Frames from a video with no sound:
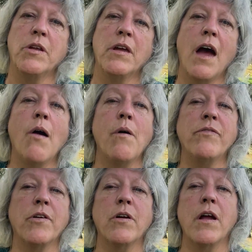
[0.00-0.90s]

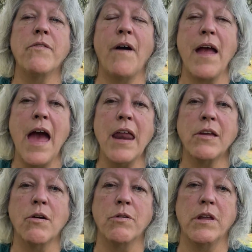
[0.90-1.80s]
However, if I had a
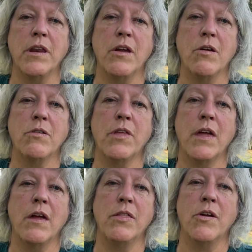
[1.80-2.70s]
goat in
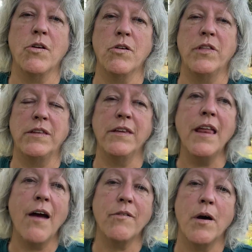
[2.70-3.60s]
the herd that did
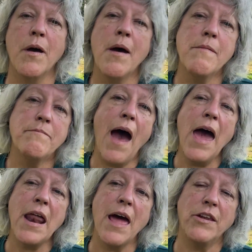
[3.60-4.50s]
have a
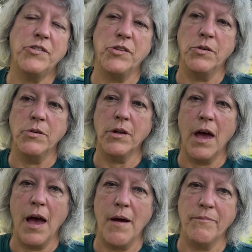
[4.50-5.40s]
bad attitude,
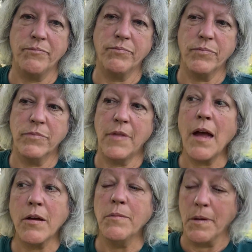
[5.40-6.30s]
that
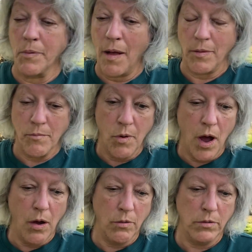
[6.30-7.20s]
could be a problem.
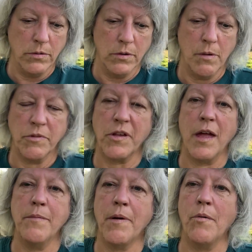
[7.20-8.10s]
Whoa, almost got
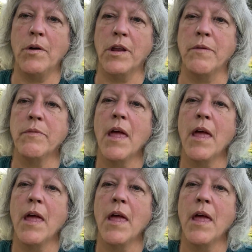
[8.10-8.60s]
hit by a walnut.